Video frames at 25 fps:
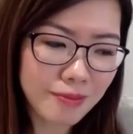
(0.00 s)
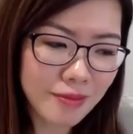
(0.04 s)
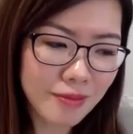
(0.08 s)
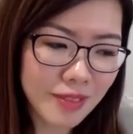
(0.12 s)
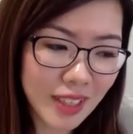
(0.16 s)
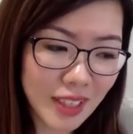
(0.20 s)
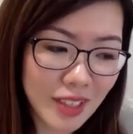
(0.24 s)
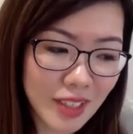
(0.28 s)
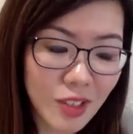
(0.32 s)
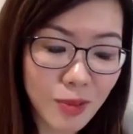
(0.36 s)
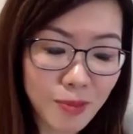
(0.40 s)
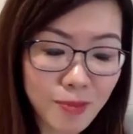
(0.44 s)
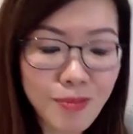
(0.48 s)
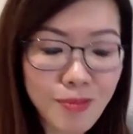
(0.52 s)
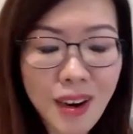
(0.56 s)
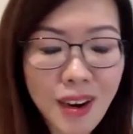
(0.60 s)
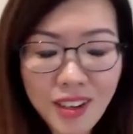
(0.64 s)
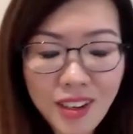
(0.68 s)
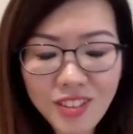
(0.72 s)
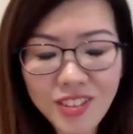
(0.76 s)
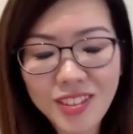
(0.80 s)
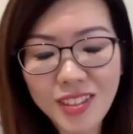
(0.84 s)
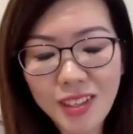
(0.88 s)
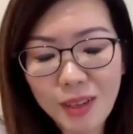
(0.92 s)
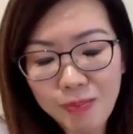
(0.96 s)
that
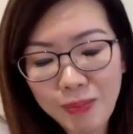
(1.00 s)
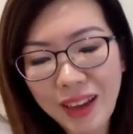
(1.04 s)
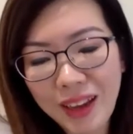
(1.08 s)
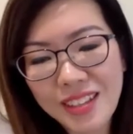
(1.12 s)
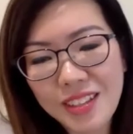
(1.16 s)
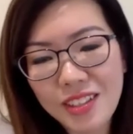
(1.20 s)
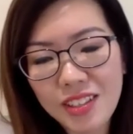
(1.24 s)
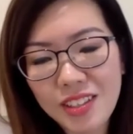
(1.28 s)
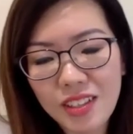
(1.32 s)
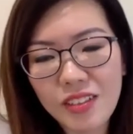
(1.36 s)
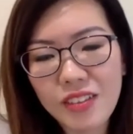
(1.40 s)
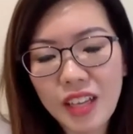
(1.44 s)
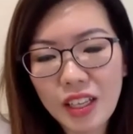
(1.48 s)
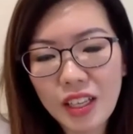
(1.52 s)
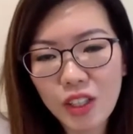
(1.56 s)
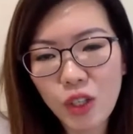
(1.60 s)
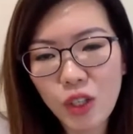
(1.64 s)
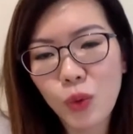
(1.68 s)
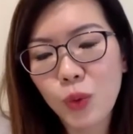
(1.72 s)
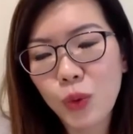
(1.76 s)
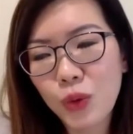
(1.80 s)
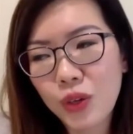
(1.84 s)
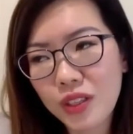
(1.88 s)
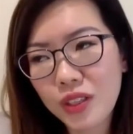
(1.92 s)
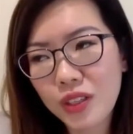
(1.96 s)
marks the pattern that they
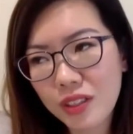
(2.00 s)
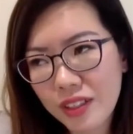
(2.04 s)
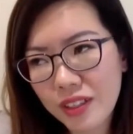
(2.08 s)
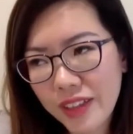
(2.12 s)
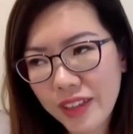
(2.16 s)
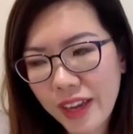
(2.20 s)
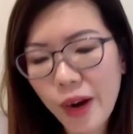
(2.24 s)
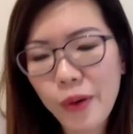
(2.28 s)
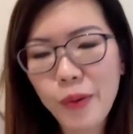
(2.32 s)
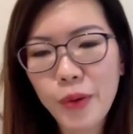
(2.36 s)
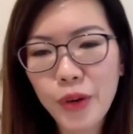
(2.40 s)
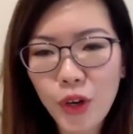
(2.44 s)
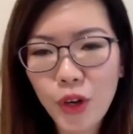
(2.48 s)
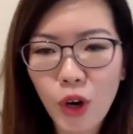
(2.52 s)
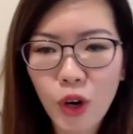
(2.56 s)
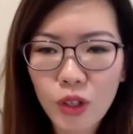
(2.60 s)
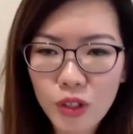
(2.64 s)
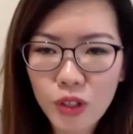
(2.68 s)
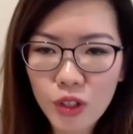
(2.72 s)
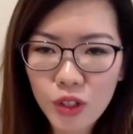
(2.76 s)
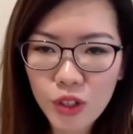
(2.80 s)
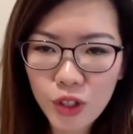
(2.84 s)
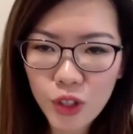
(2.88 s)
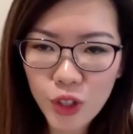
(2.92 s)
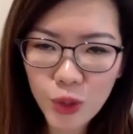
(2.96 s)
would carry
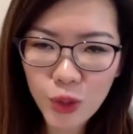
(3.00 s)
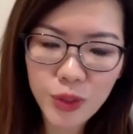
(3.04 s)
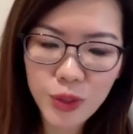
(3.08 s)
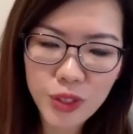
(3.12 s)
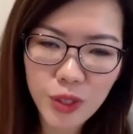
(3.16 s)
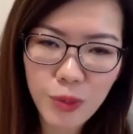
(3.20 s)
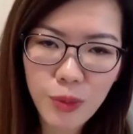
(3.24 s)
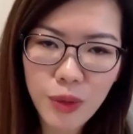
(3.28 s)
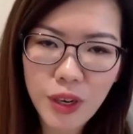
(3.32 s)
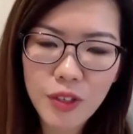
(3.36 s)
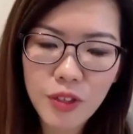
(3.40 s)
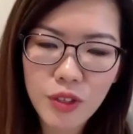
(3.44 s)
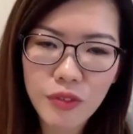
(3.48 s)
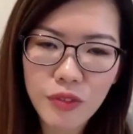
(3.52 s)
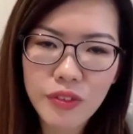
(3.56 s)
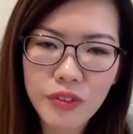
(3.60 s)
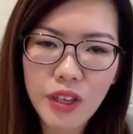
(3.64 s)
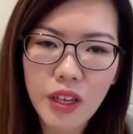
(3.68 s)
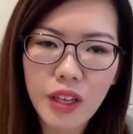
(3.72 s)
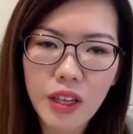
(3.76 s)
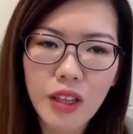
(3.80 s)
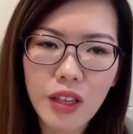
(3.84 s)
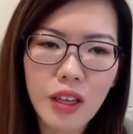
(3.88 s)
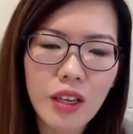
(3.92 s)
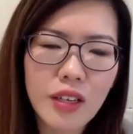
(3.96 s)
on through the rest of their
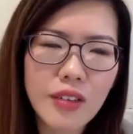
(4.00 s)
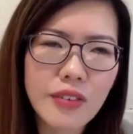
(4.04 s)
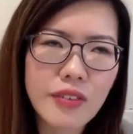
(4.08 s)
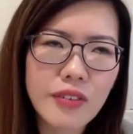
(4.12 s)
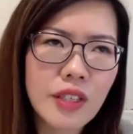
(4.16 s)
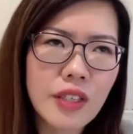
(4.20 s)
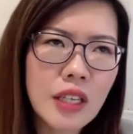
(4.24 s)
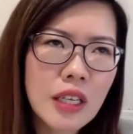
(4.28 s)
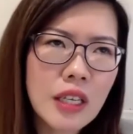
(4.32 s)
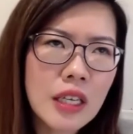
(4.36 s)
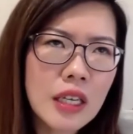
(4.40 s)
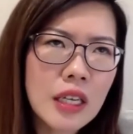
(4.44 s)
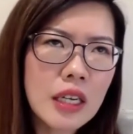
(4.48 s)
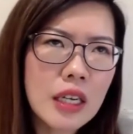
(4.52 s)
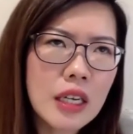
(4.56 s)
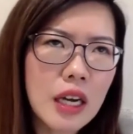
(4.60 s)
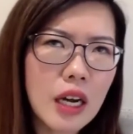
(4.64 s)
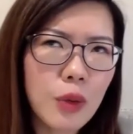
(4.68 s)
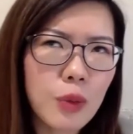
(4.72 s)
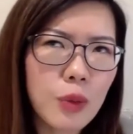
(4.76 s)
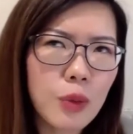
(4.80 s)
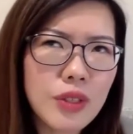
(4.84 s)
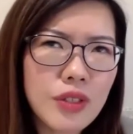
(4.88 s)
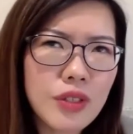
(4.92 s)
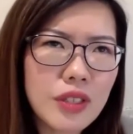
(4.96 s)
lives.
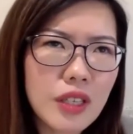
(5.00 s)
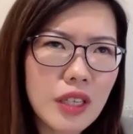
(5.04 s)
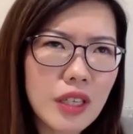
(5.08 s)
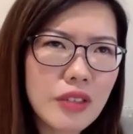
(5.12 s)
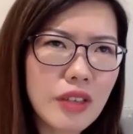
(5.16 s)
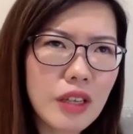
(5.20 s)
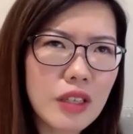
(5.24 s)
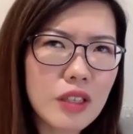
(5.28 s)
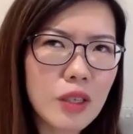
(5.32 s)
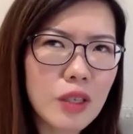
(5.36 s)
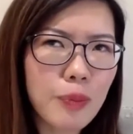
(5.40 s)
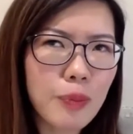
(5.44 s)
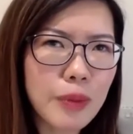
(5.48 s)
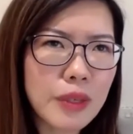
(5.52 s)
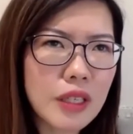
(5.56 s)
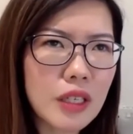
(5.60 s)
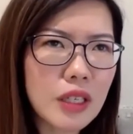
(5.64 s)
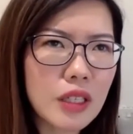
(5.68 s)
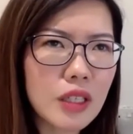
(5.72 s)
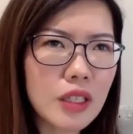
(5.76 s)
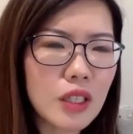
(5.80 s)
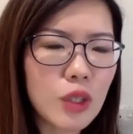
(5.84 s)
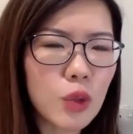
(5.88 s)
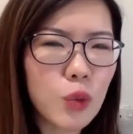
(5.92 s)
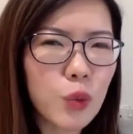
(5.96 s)
I would say that
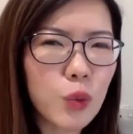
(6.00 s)
typically